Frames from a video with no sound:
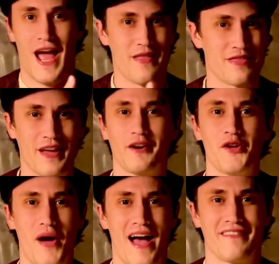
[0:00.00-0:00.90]
And there
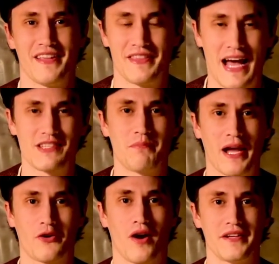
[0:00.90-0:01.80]
you have it. That's my
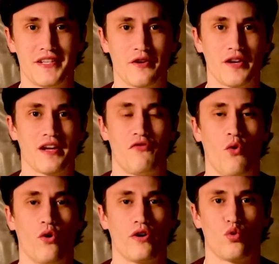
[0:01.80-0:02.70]
criteria
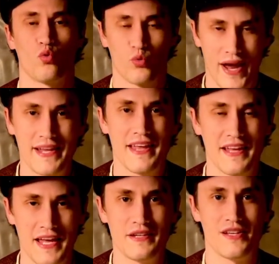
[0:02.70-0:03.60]
for ranking
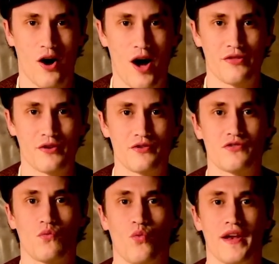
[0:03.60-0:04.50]
indie
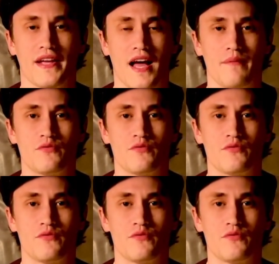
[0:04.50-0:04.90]
authors when it comes